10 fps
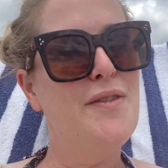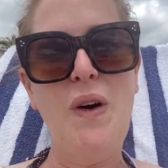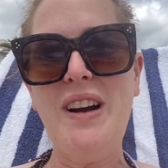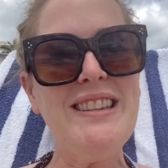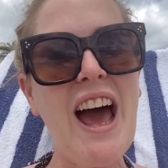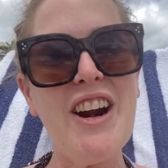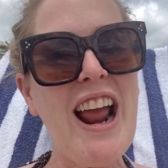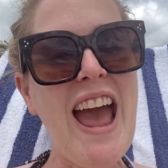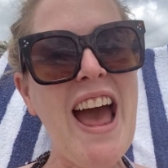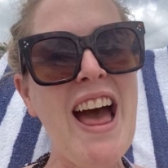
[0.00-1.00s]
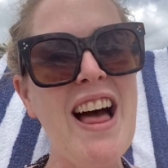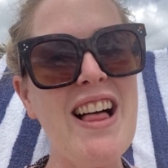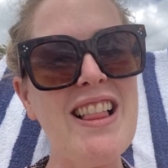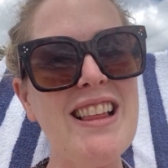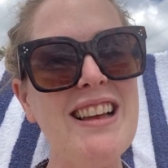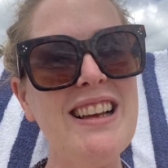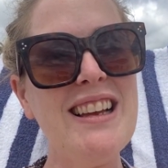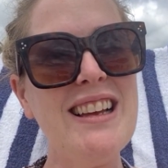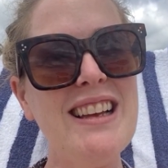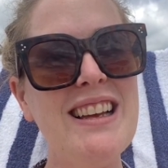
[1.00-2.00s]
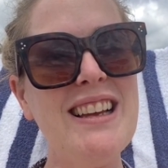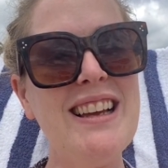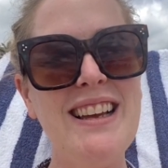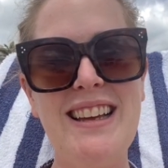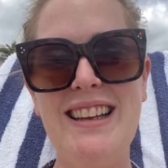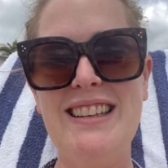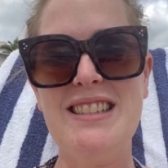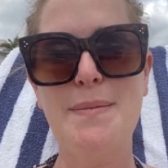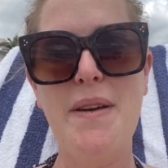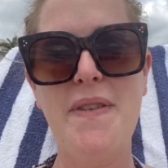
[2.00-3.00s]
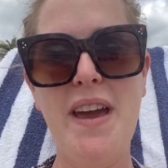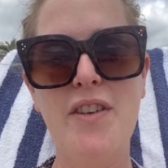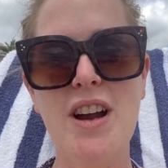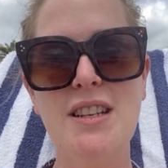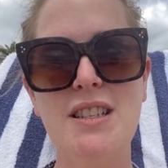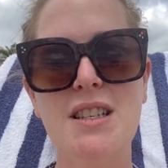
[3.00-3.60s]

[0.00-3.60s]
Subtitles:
Fort Lauderdale. It's my favorite.